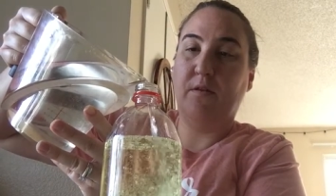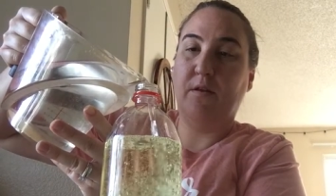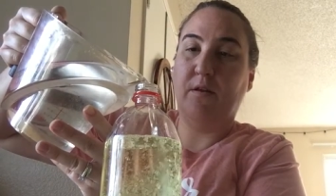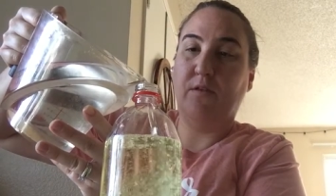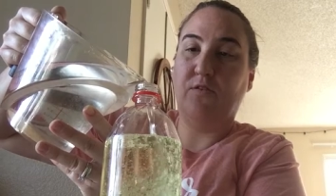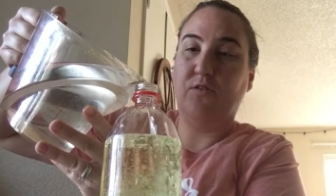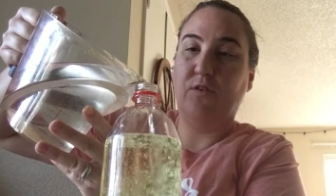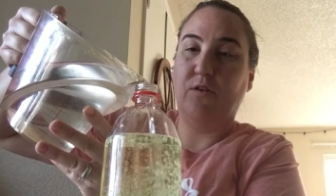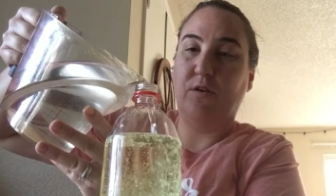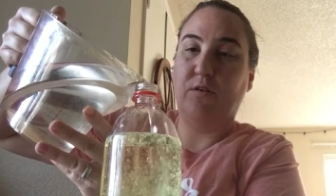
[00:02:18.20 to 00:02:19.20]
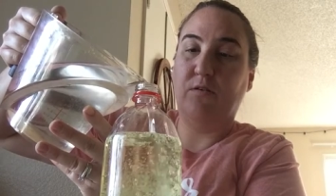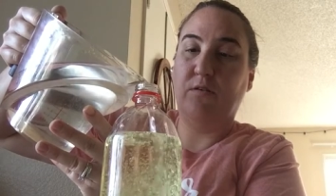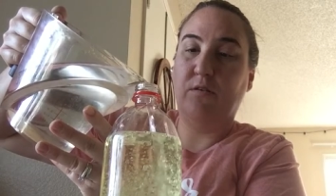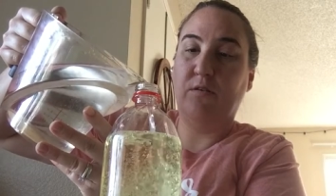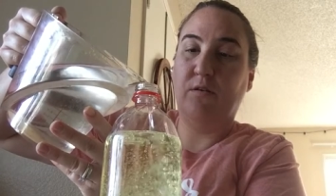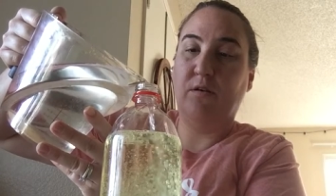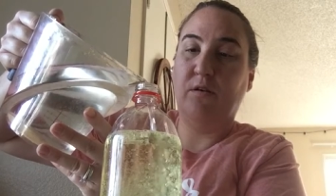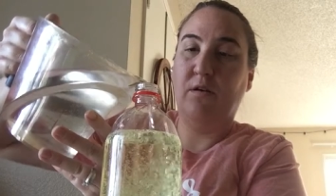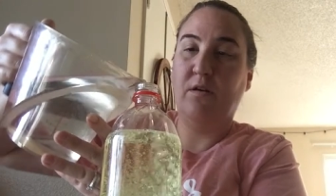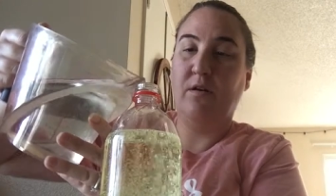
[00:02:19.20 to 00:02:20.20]
and I'll show you
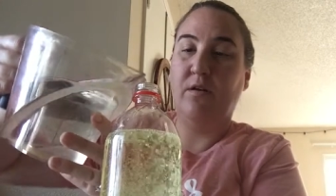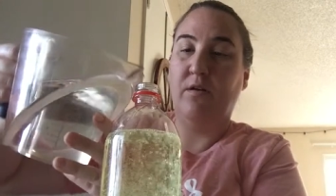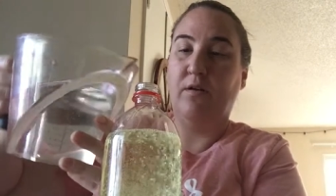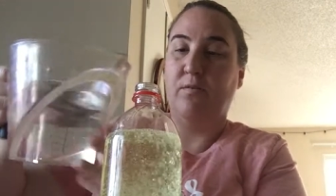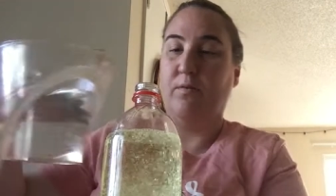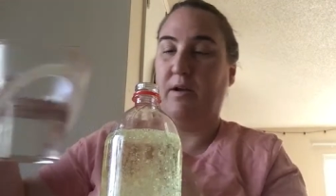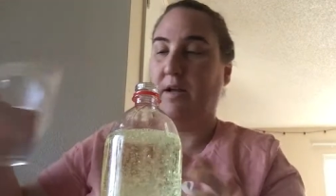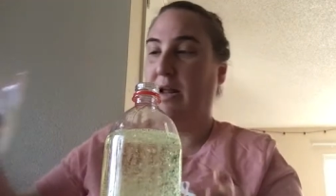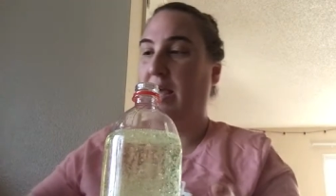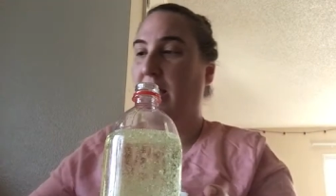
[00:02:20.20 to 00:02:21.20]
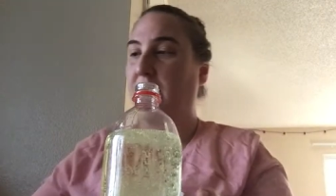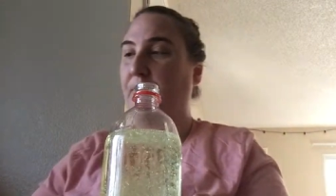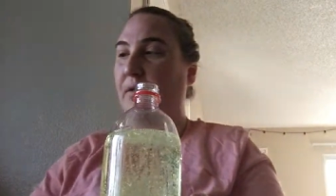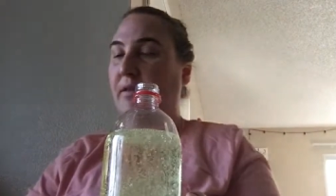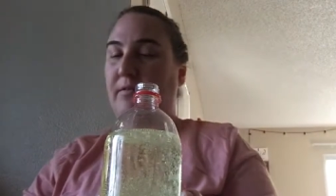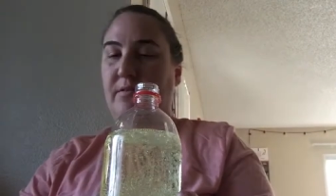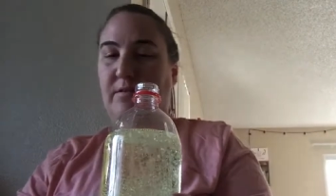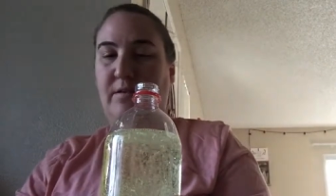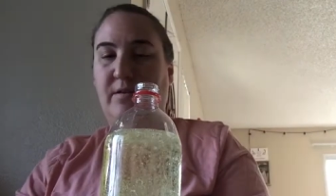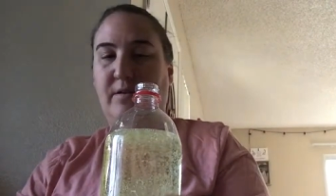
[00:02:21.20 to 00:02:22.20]
what kind of happens.
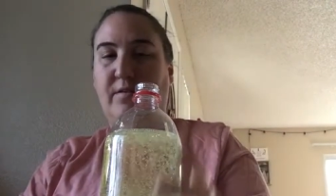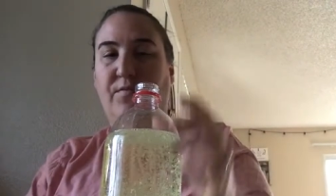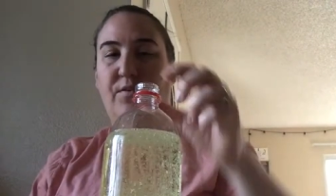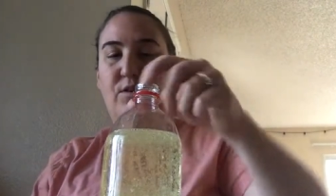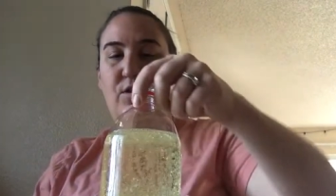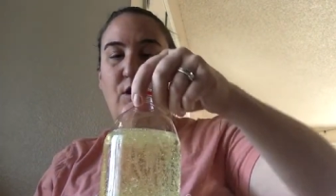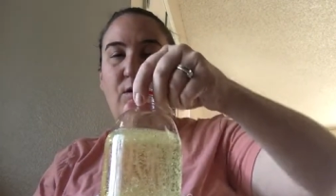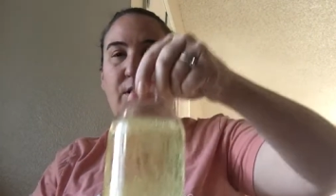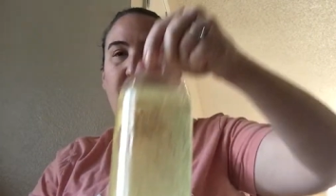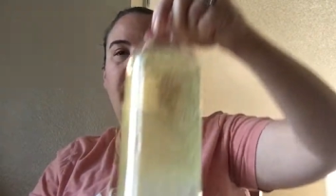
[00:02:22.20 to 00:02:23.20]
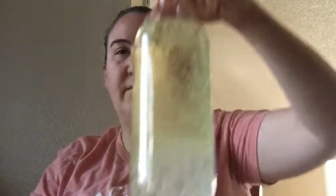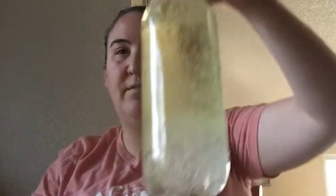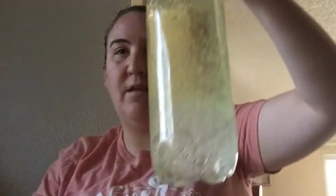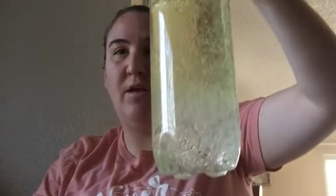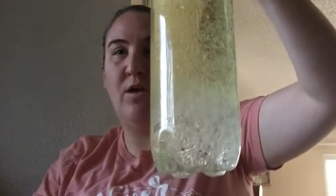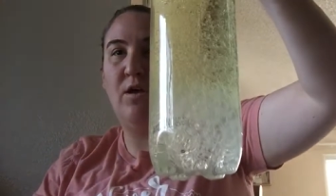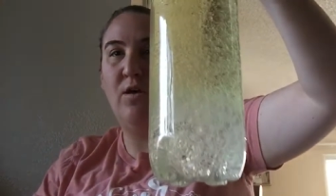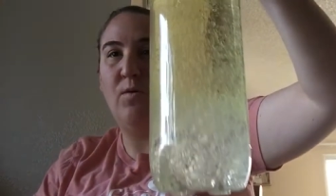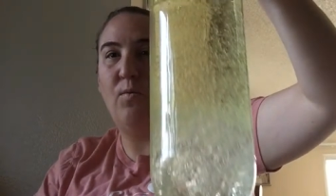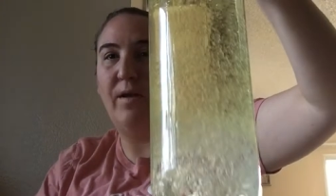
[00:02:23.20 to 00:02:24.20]
Because if you notice
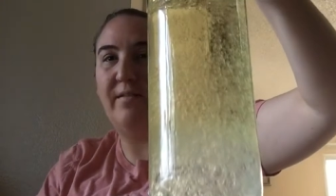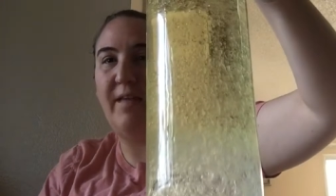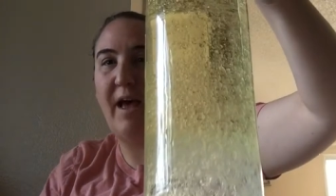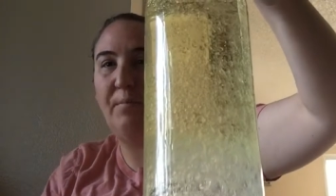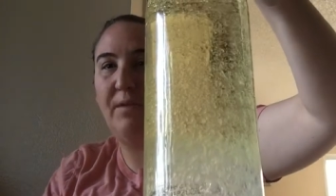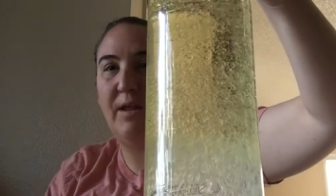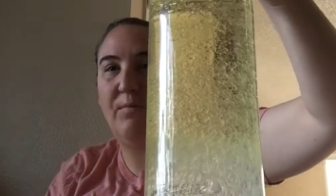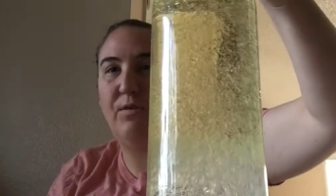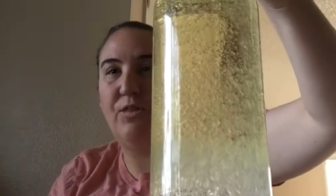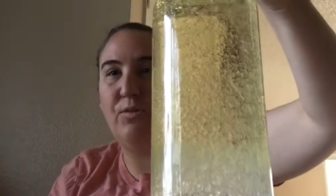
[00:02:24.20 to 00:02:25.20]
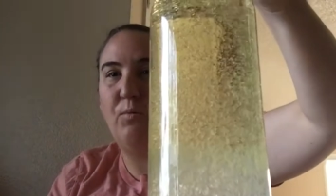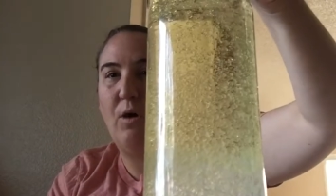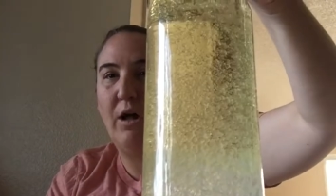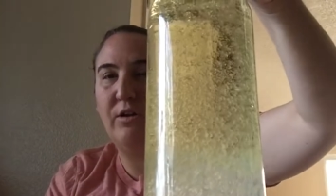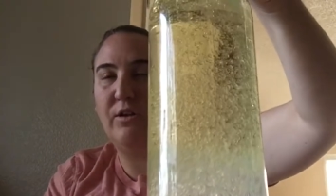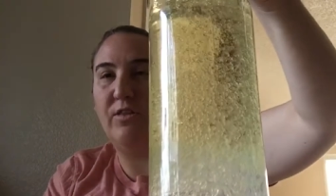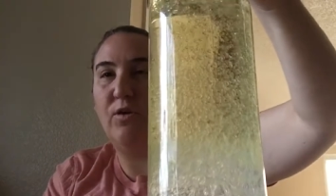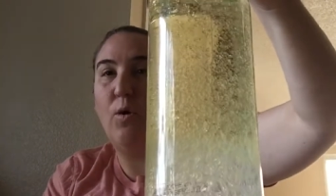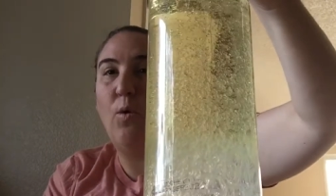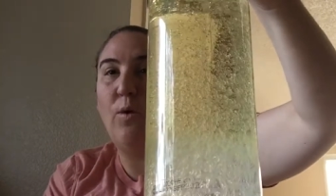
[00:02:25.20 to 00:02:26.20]
what's happening with the water and
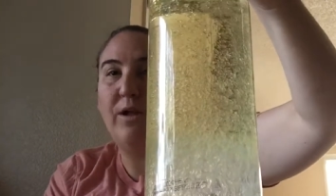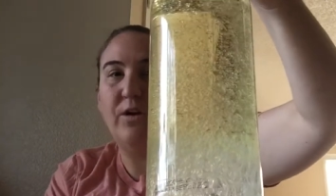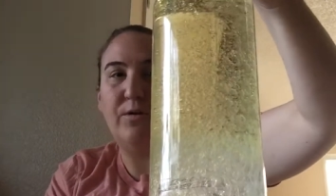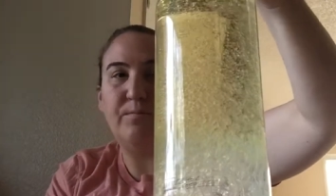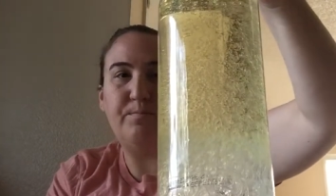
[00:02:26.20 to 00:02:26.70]
the oil.